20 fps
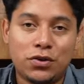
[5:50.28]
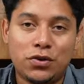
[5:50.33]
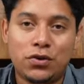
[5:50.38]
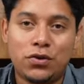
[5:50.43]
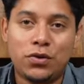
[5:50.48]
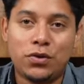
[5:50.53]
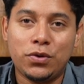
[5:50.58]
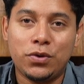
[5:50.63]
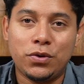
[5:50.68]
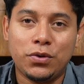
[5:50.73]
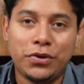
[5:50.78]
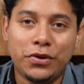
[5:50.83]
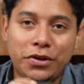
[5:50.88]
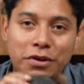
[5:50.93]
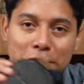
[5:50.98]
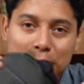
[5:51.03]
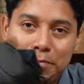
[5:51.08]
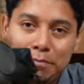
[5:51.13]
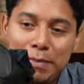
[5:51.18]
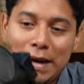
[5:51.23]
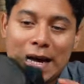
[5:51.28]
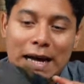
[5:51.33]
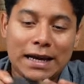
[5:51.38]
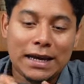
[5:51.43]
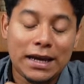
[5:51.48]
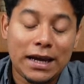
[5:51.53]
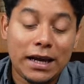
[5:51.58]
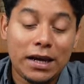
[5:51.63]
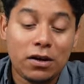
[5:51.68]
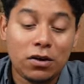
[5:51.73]
to, you know,
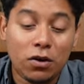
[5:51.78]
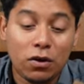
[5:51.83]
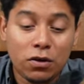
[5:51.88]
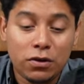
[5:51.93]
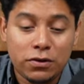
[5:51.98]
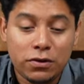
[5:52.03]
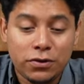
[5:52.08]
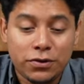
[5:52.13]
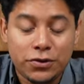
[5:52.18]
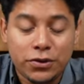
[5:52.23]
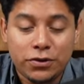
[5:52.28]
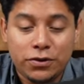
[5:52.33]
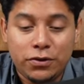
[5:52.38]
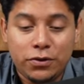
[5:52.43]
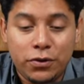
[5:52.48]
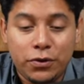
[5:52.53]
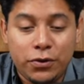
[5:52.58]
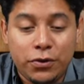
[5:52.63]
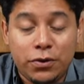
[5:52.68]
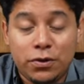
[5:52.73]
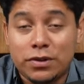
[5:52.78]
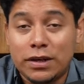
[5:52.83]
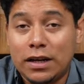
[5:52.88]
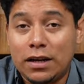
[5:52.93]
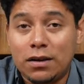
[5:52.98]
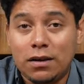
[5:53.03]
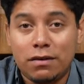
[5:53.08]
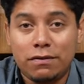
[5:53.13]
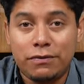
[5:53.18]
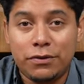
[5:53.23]
pack and also just to use. I
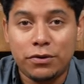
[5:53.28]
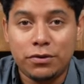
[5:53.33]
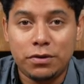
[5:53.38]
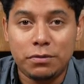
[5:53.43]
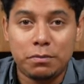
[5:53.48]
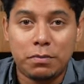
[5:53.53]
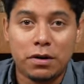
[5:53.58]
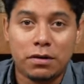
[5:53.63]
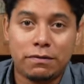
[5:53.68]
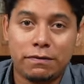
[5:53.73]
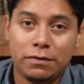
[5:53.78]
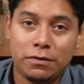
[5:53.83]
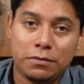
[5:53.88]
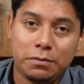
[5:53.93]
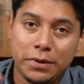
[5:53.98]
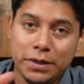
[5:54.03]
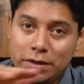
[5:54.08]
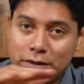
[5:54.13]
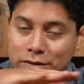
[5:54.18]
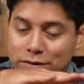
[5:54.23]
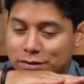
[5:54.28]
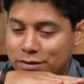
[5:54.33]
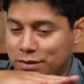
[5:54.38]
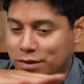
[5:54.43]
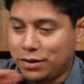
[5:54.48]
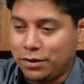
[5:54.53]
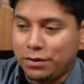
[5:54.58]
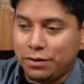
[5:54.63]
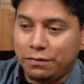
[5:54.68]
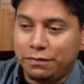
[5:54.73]
love using barefoot because
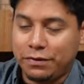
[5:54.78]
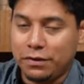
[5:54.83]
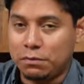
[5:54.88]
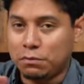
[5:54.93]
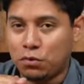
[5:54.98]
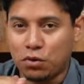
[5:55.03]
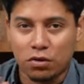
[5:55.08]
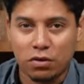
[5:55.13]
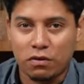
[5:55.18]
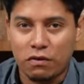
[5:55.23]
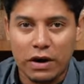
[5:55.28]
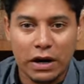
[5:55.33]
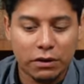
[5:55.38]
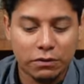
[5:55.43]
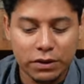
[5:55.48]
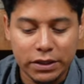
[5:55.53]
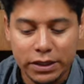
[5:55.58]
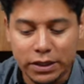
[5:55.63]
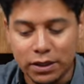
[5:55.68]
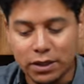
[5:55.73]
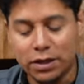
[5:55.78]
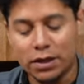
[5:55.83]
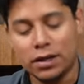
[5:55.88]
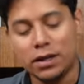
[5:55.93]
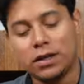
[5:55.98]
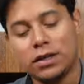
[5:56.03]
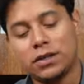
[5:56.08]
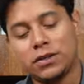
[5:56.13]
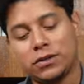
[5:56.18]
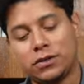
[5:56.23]
you feel more grounding.
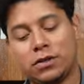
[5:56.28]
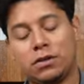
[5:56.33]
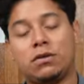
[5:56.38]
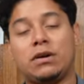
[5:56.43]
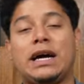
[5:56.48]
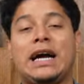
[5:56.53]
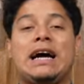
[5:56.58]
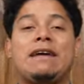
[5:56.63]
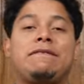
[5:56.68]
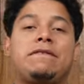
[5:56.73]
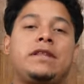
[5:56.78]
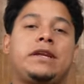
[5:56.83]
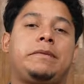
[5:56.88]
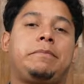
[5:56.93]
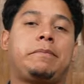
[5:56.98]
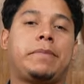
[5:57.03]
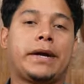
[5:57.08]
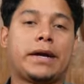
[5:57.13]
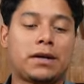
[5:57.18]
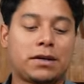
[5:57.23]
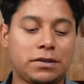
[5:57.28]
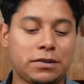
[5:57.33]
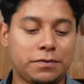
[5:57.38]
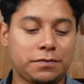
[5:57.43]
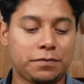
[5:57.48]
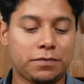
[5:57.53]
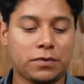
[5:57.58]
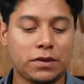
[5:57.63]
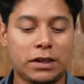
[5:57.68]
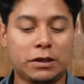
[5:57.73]
So I have three
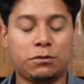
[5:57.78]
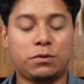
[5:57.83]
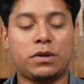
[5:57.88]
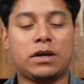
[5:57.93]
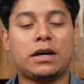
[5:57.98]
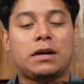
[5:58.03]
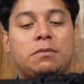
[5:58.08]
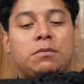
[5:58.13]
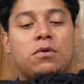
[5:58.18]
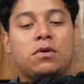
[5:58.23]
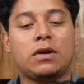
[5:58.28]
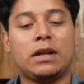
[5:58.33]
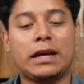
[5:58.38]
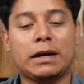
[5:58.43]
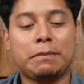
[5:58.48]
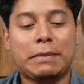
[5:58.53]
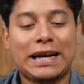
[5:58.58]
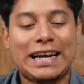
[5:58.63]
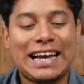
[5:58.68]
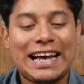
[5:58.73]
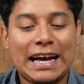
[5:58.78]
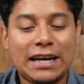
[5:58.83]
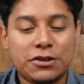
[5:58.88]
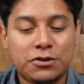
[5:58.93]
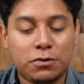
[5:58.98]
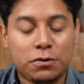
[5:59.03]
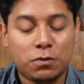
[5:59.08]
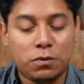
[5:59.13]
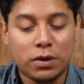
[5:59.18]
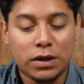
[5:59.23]
pairs. These one are more like my casual